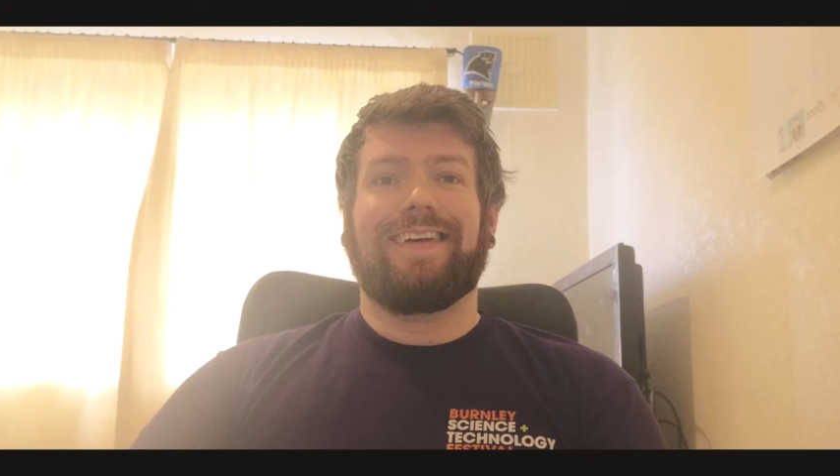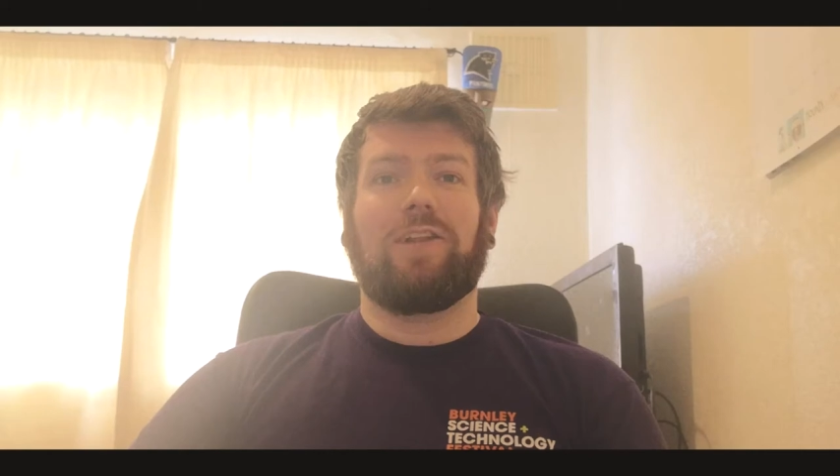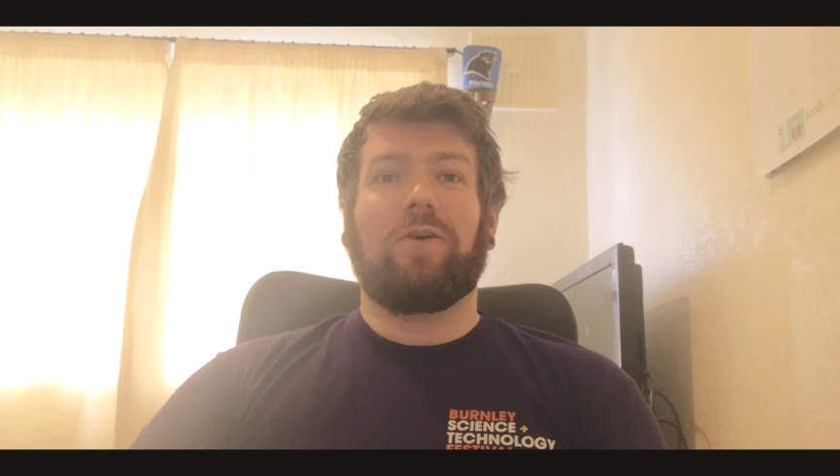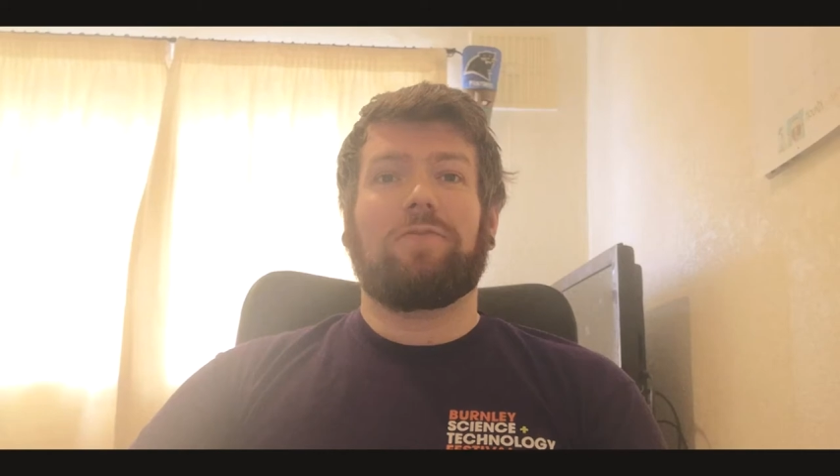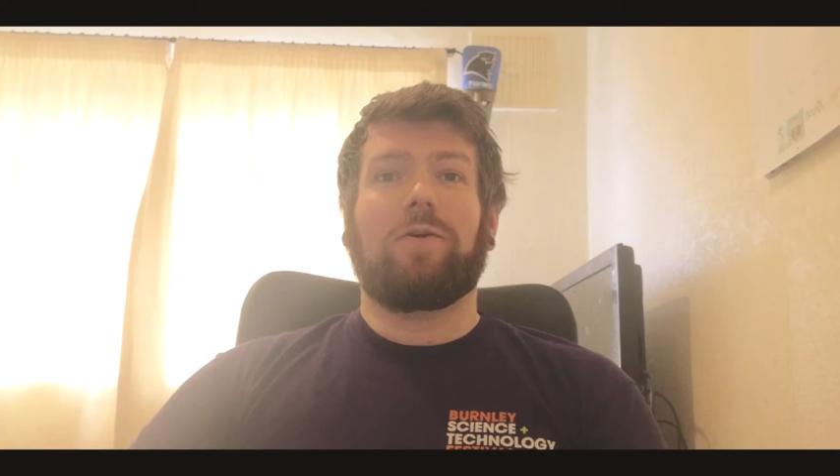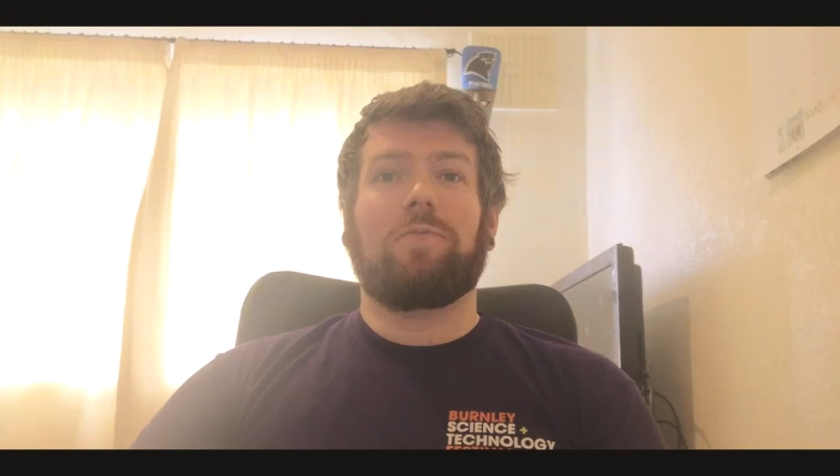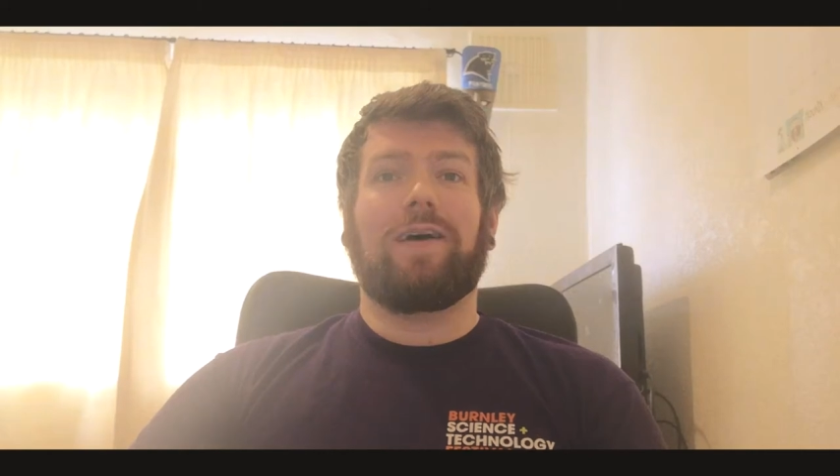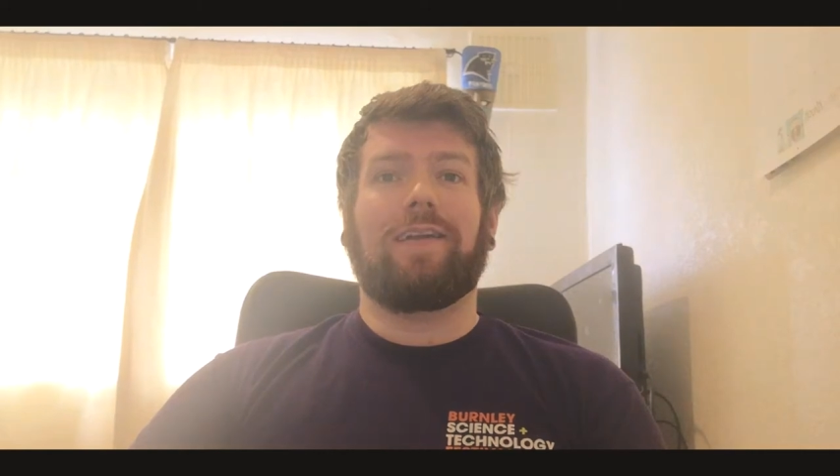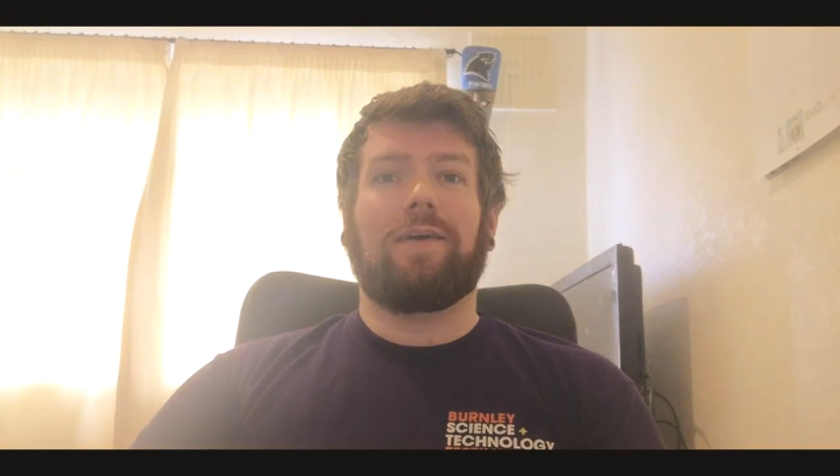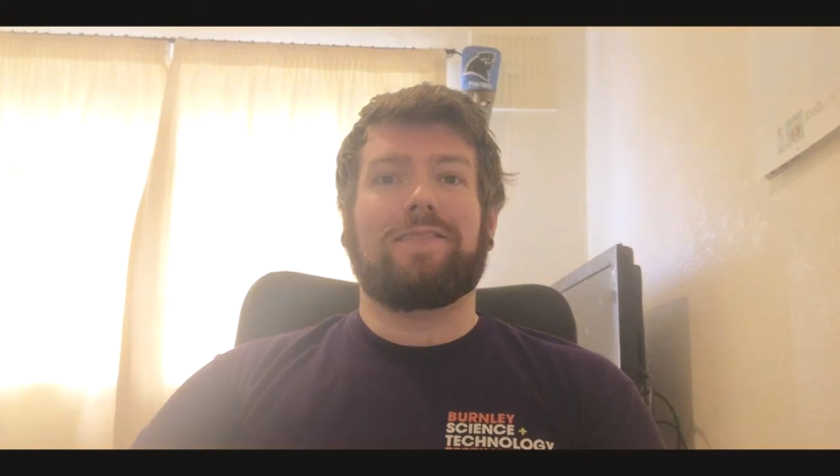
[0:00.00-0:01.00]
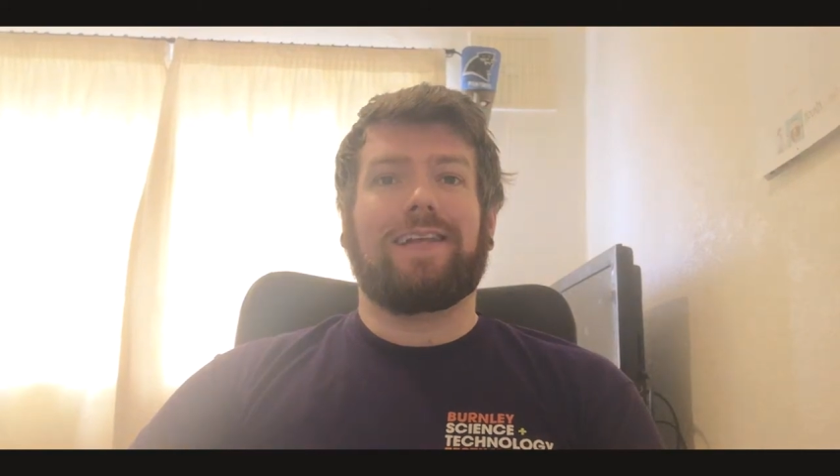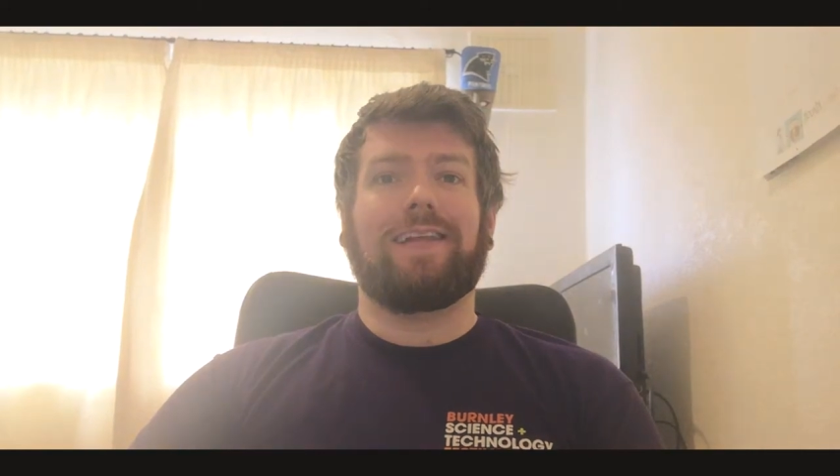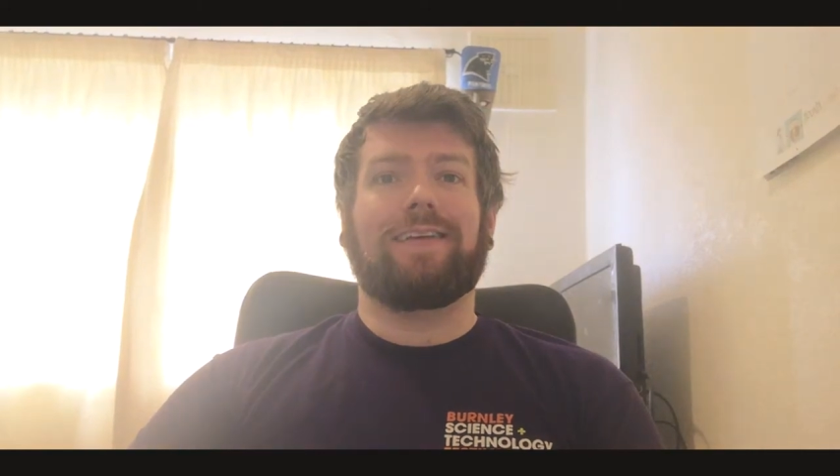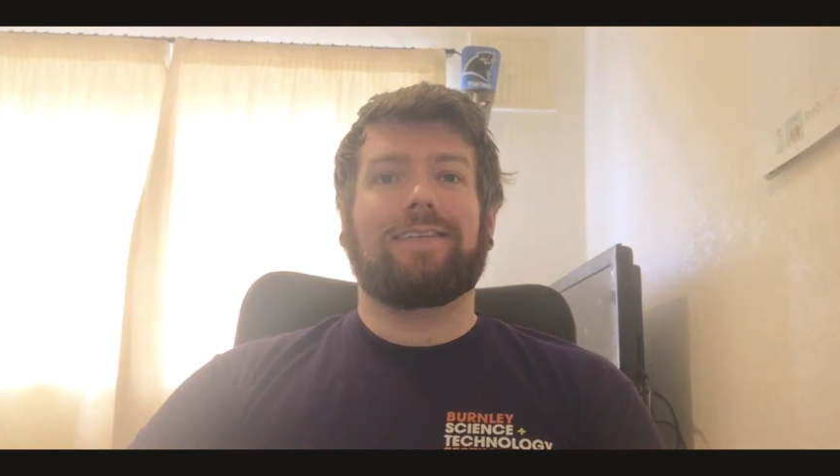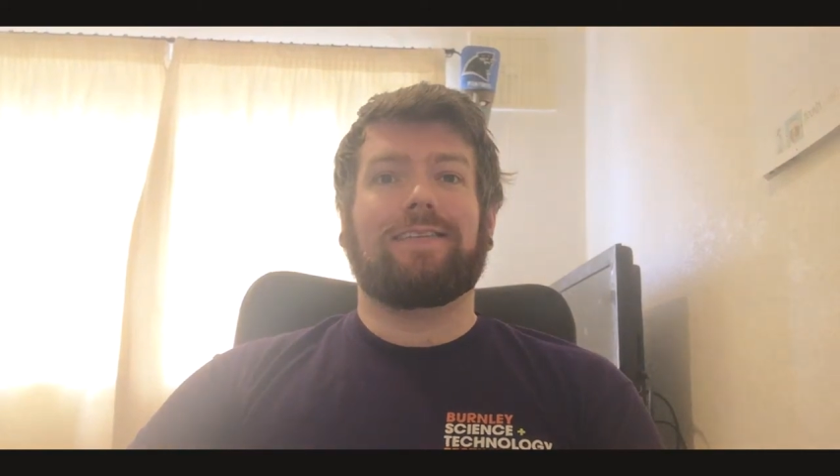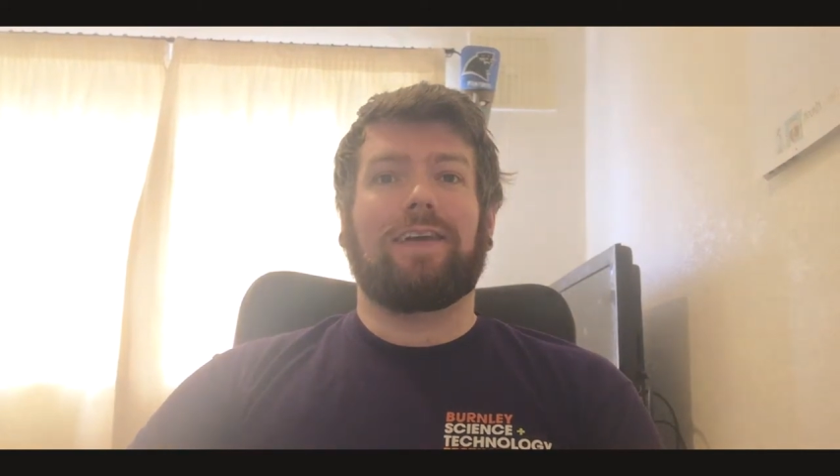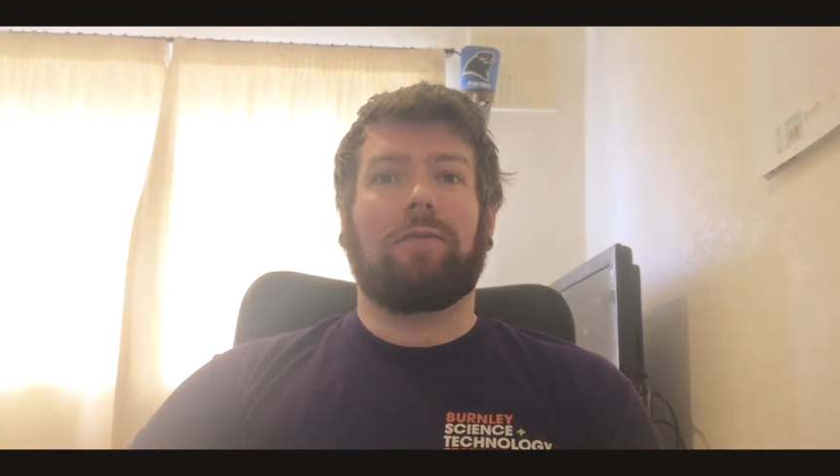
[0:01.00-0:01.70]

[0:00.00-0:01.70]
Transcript: Hello everyone, my name is Alex.